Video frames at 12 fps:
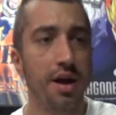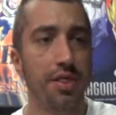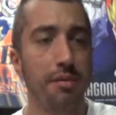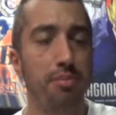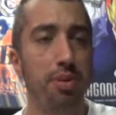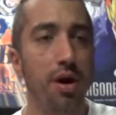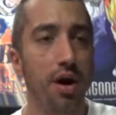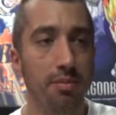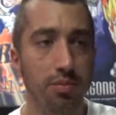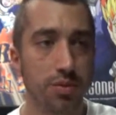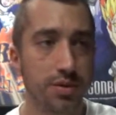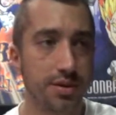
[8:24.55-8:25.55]
The
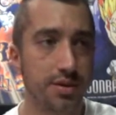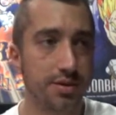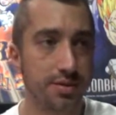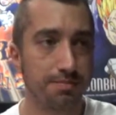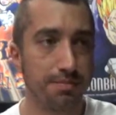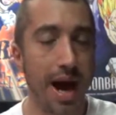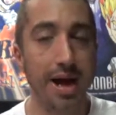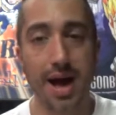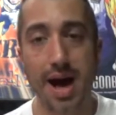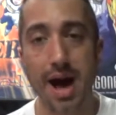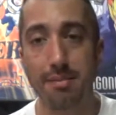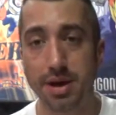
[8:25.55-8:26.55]
pump was,
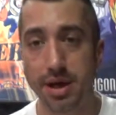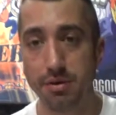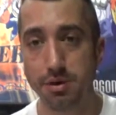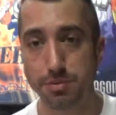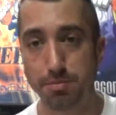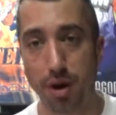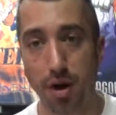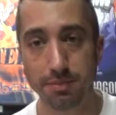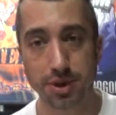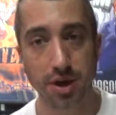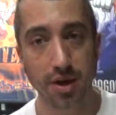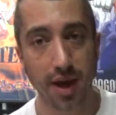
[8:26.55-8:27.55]
I'm a huge pump
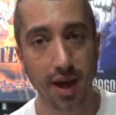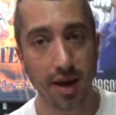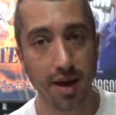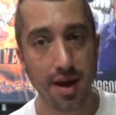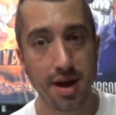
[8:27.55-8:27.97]
junkie.